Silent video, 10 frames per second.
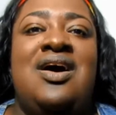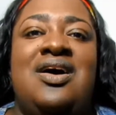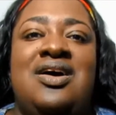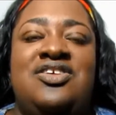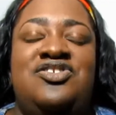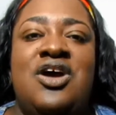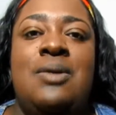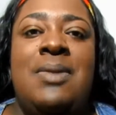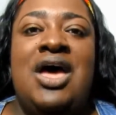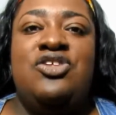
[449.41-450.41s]

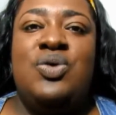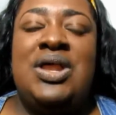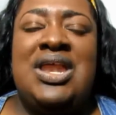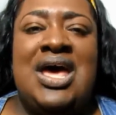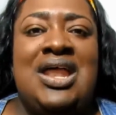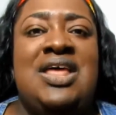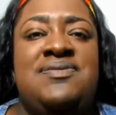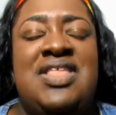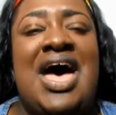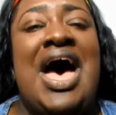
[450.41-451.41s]
Jeremiah
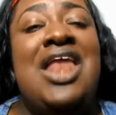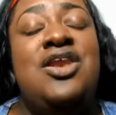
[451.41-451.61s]
29:11, that I